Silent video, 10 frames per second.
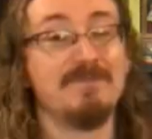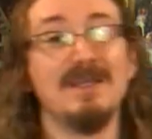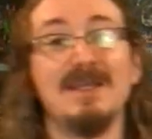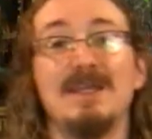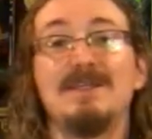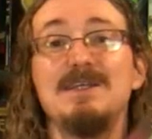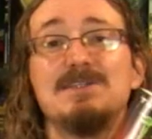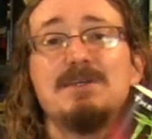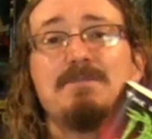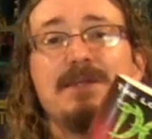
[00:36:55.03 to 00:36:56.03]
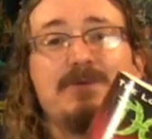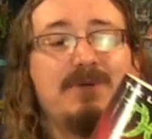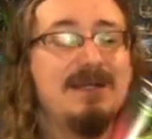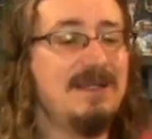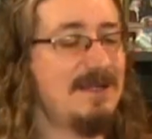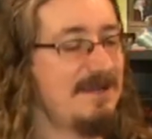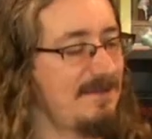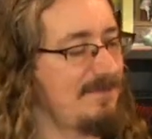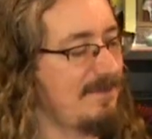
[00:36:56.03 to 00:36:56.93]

And, and these, uh, by the way, uh,